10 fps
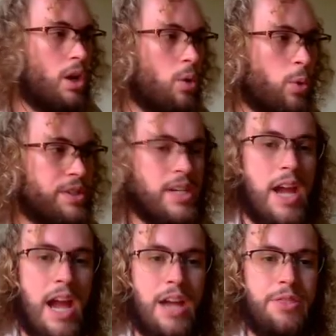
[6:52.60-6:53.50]
Once I
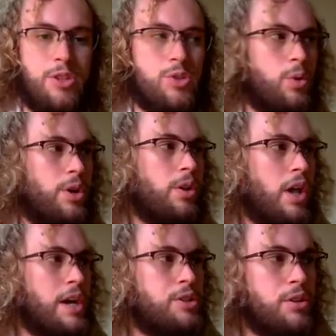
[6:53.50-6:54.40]
had the soil,
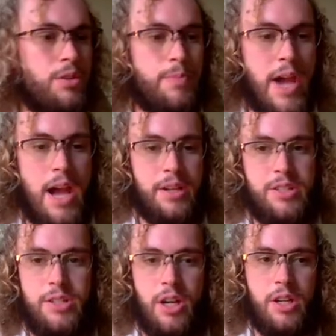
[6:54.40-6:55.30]
I took them back
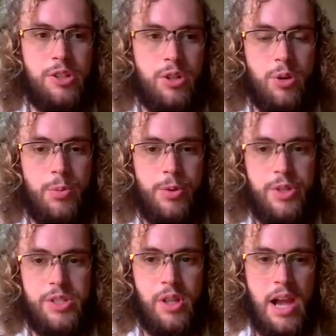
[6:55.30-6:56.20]
to Dr.
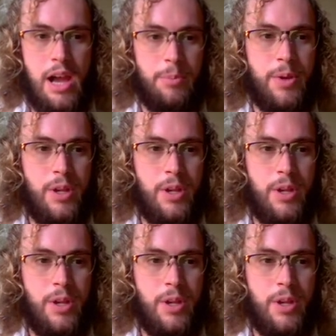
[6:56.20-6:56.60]
Oberle's lab.